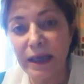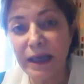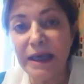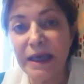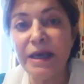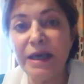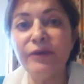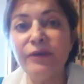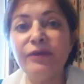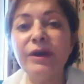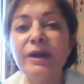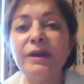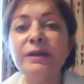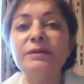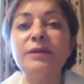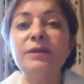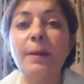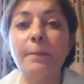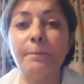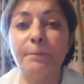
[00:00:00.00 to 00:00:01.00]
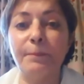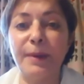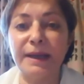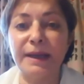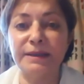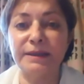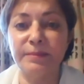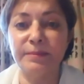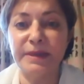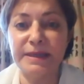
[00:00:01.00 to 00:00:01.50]
even Trump
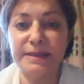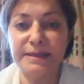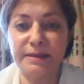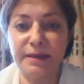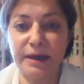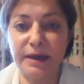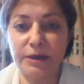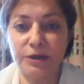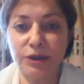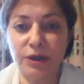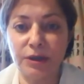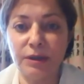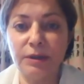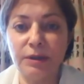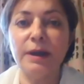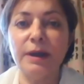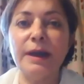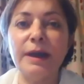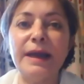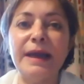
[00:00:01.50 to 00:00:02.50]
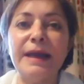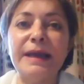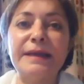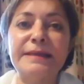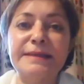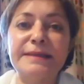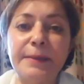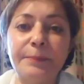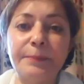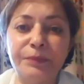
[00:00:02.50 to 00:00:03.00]
administration,
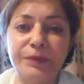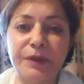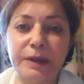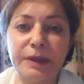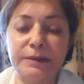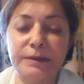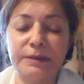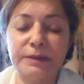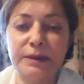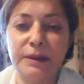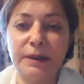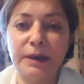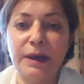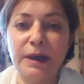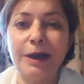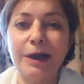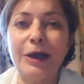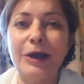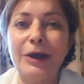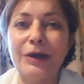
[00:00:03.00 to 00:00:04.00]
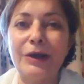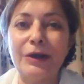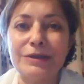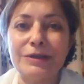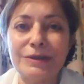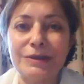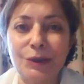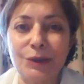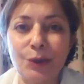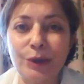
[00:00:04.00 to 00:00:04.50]
exempted
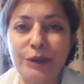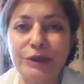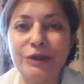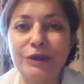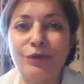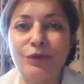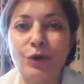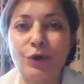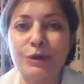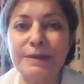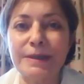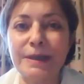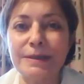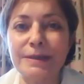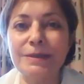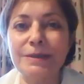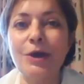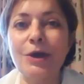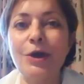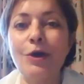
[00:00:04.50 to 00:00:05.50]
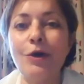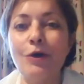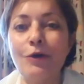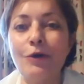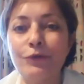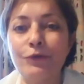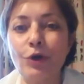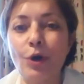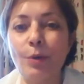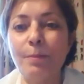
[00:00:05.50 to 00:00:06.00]
security forces
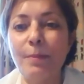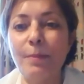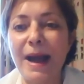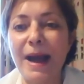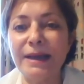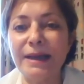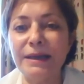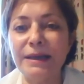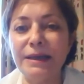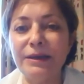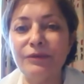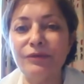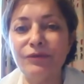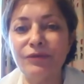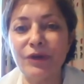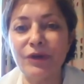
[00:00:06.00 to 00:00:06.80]
from any